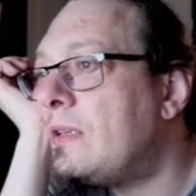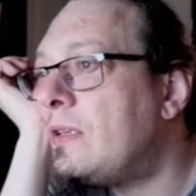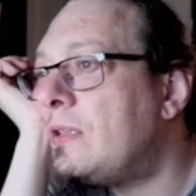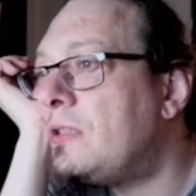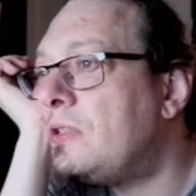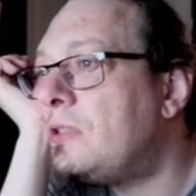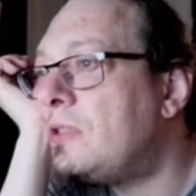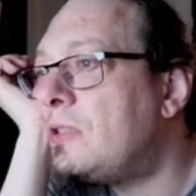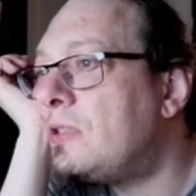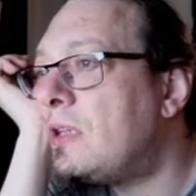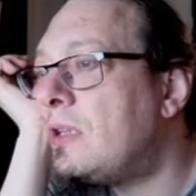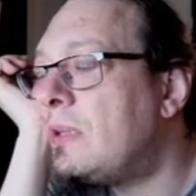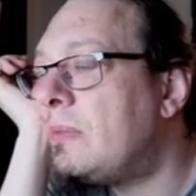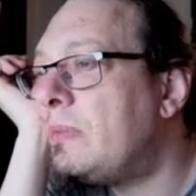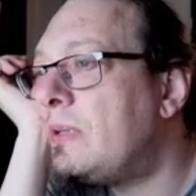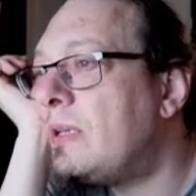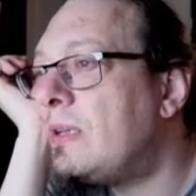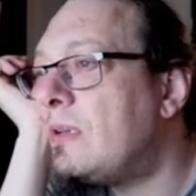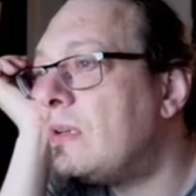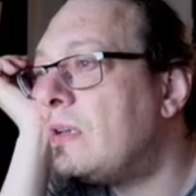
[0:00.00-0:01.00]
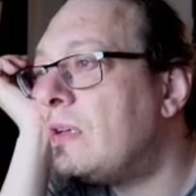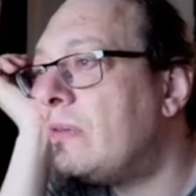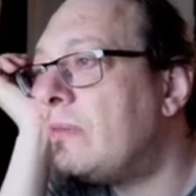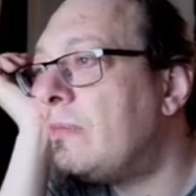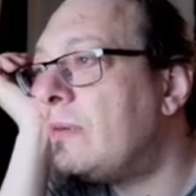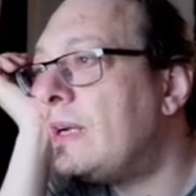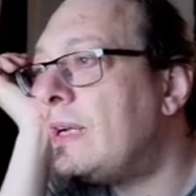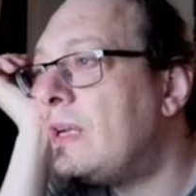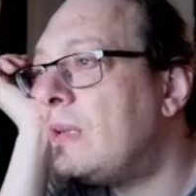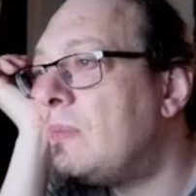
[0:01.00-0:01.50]
shall be
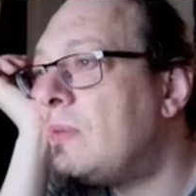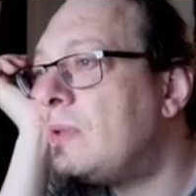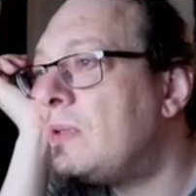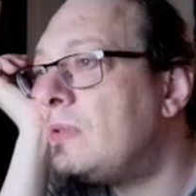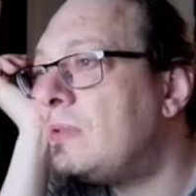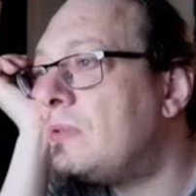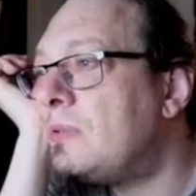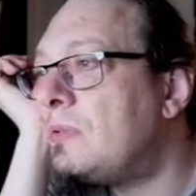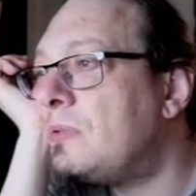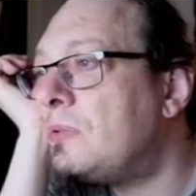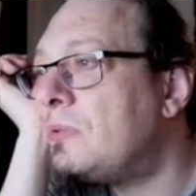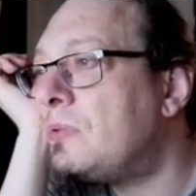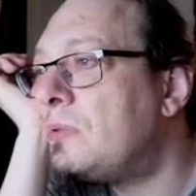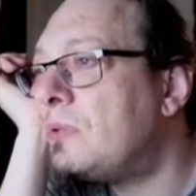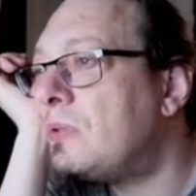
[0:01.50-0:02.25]
available to